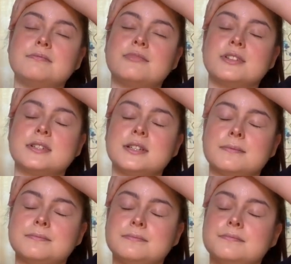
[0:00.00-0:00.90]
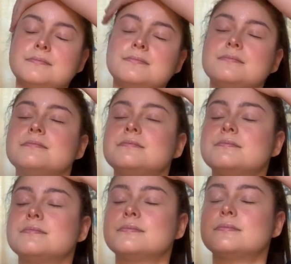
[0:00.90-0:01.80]
frizz up.
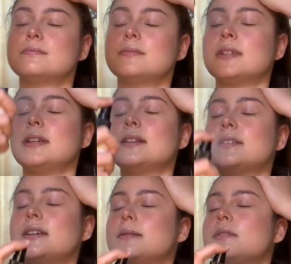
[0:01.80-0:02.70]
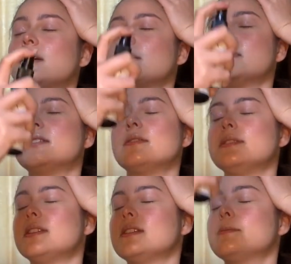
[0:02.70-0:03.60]
And yes, I am drowning myself
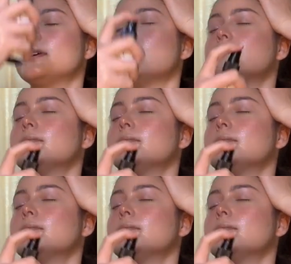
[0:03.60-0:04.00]
in soap spray.